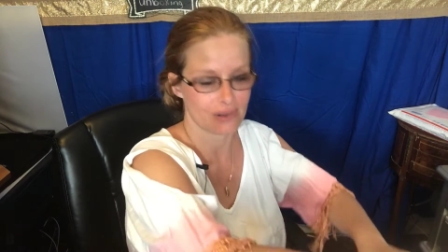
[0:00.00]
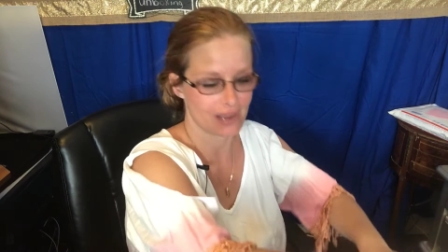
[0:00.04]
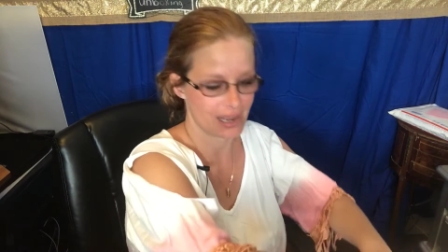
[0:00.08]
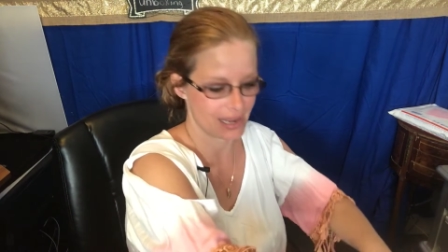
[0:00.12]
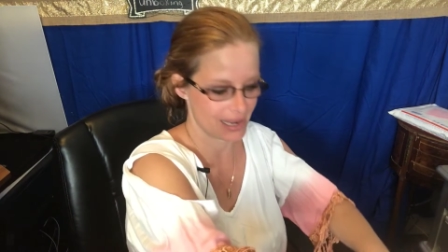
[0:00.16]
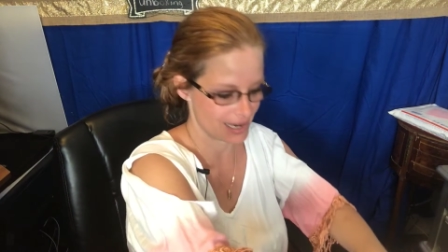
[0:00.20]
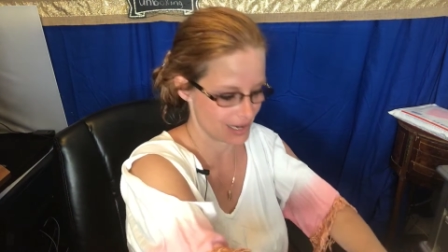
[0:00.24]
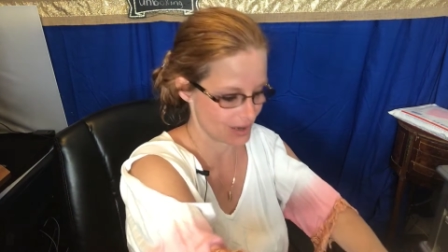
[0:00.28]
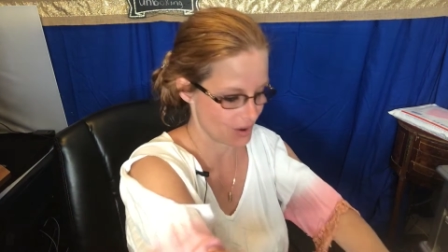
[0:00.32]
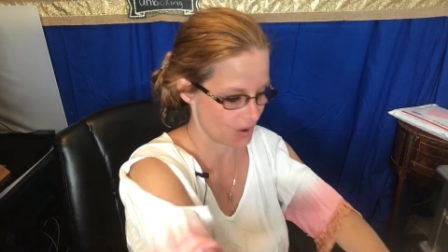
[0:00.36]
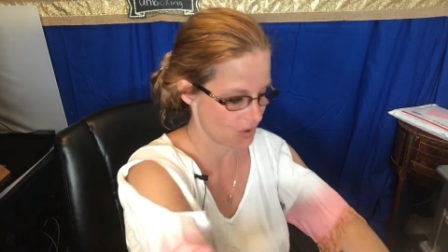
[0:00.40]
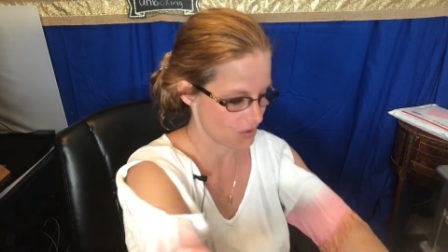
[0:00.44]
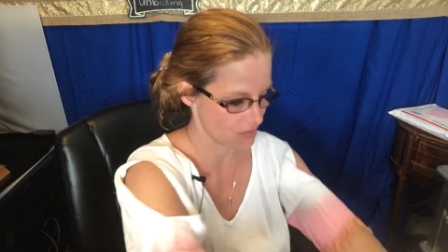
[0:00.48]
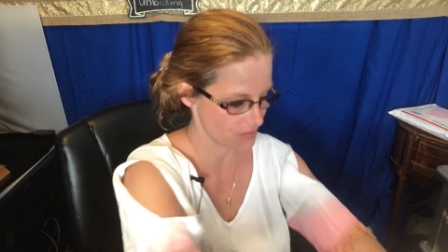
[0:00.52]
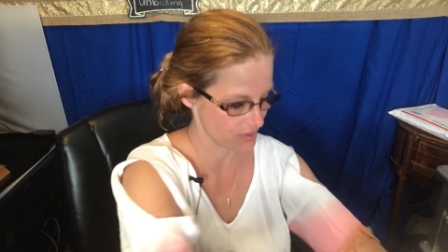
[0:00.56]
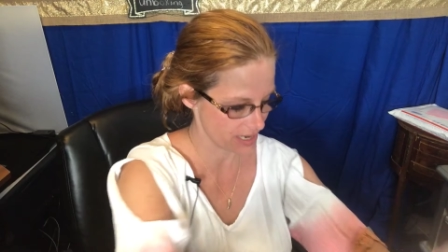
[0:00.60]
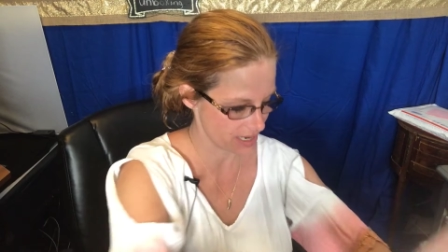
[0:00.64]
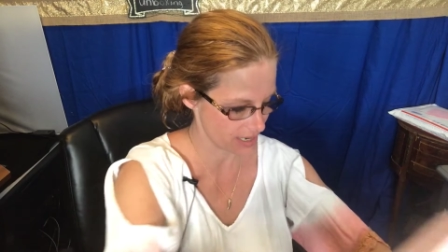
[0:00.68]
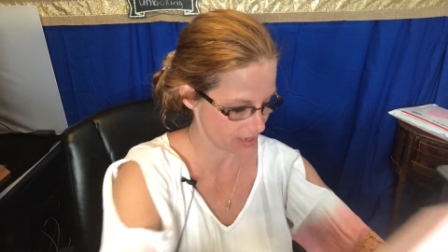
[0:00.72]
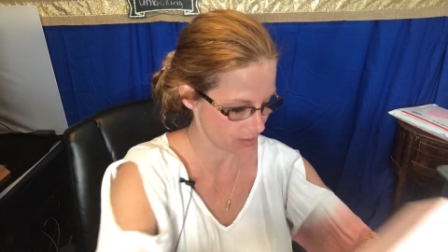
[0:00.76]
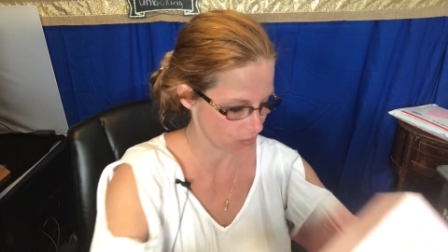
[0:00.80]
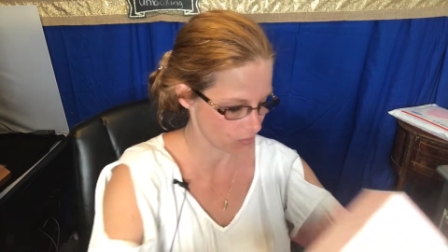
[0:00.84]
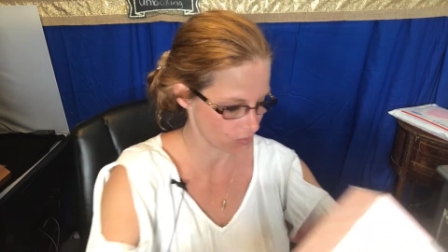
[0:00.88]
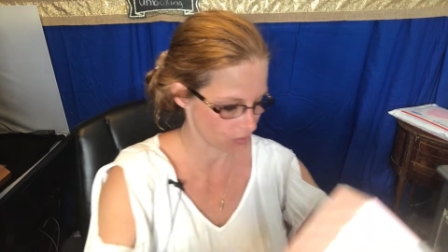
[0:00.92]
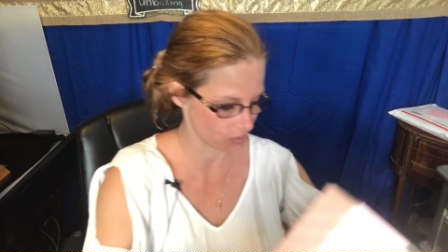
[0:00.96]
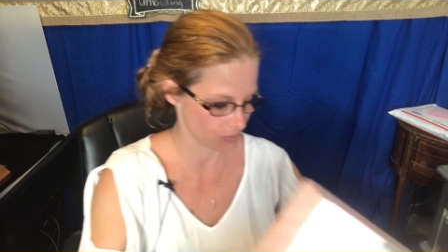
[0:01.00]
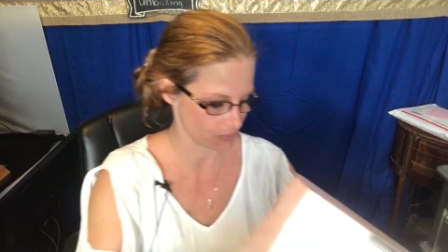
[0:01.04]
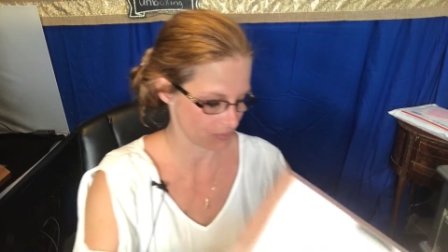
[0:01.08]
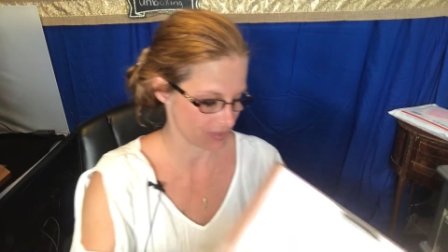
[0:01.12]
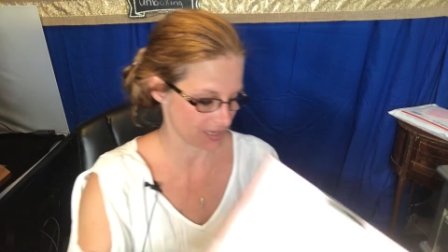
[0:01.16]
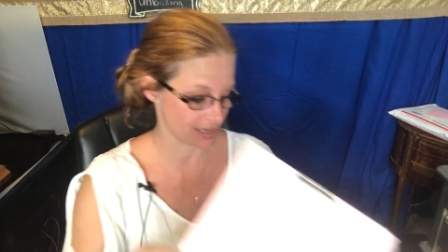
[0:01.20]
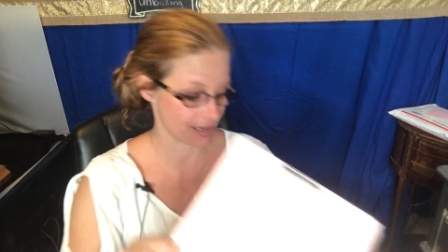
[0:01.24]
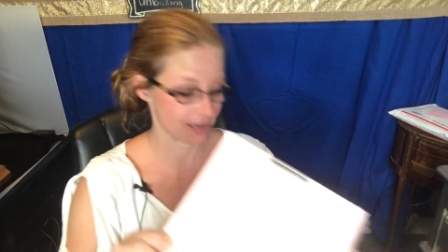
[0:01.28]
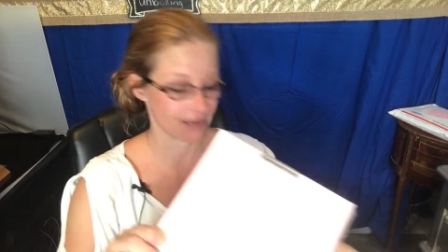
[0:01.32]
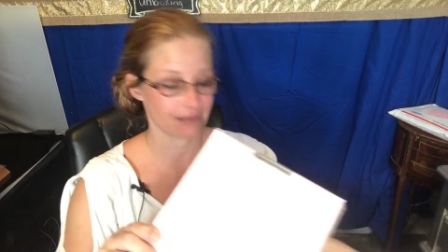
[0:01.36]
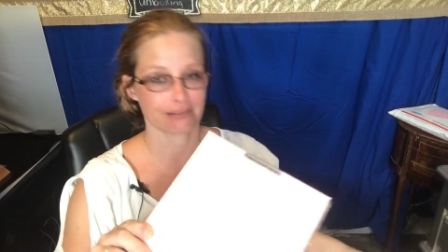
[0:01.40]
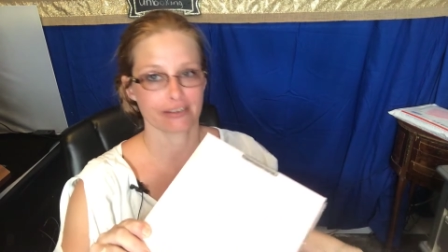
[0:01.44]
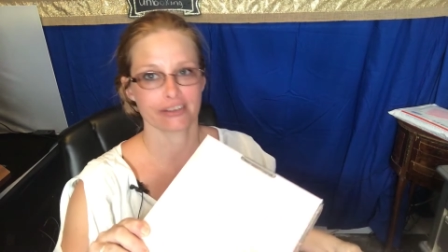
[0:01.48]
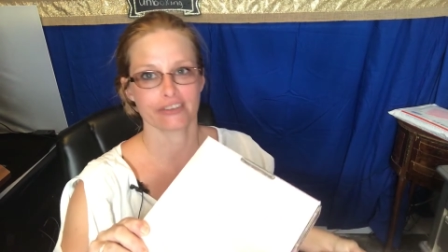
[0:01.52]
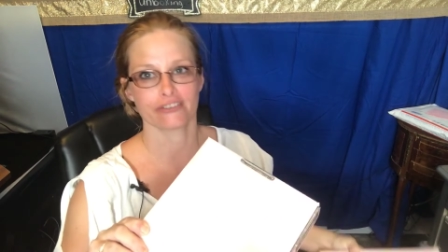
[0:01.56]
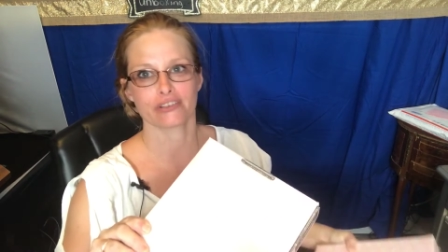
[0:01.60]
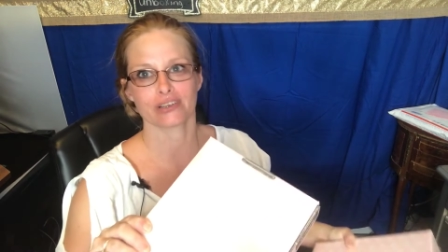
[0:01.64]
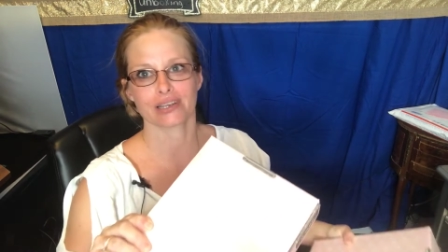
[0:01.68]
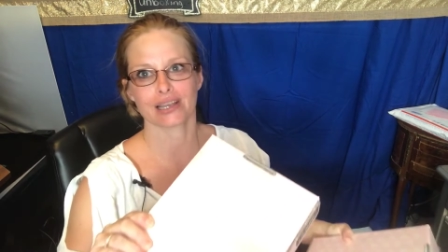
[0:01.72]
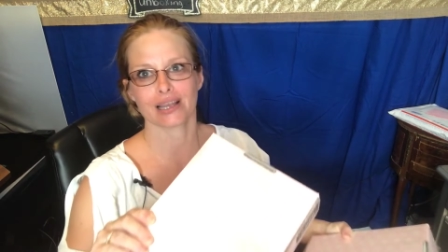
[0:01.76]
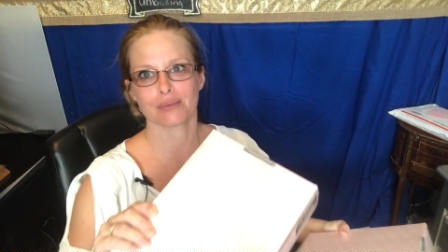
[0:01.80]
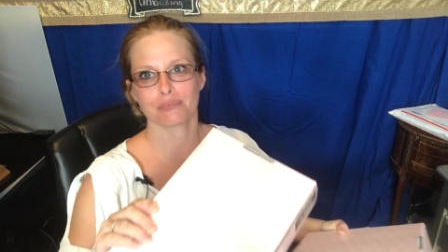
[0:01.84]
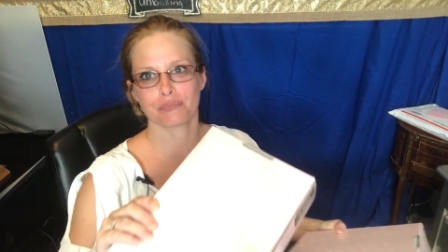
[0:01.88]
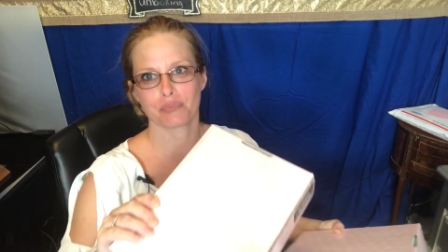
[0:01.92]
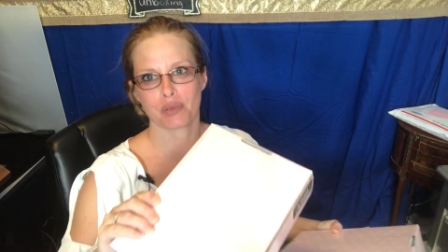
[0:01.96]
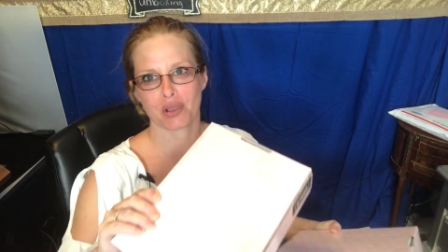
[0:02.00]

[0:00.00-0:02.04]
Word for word: I had already ordered one. I don't know if it got